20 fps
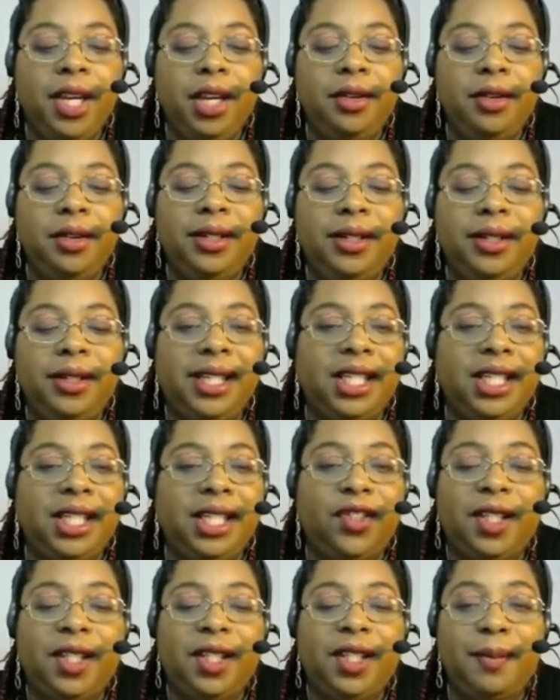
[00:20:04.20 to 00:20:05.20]
We use
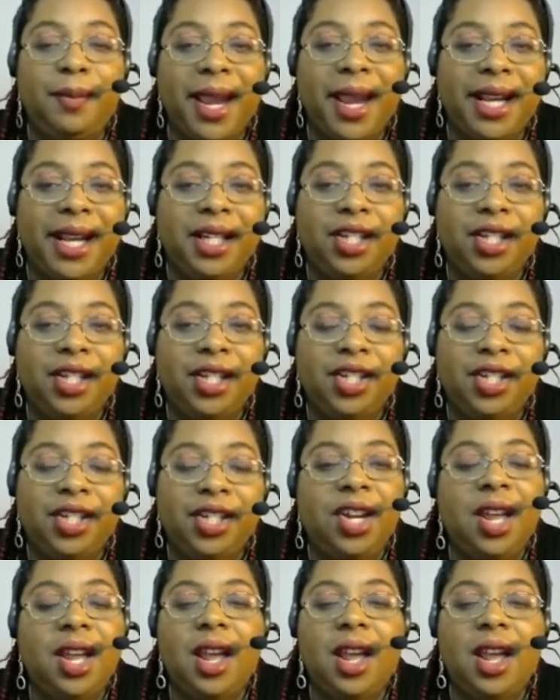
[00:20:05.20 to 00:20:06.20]
this for
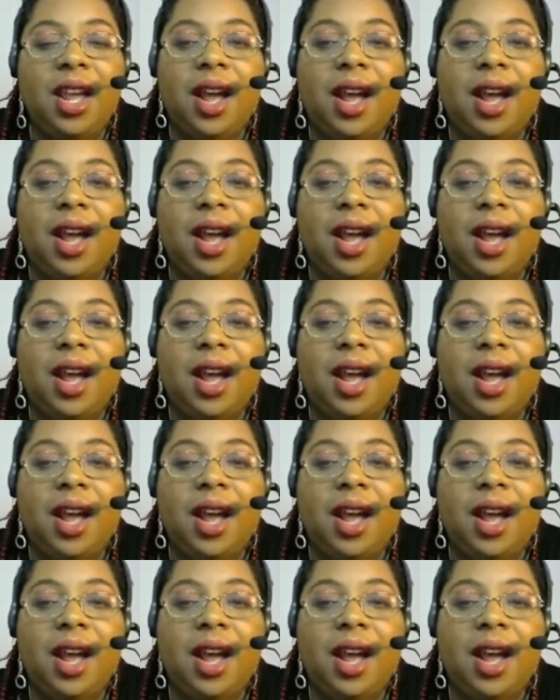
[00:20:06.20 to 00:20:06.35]
Spanish.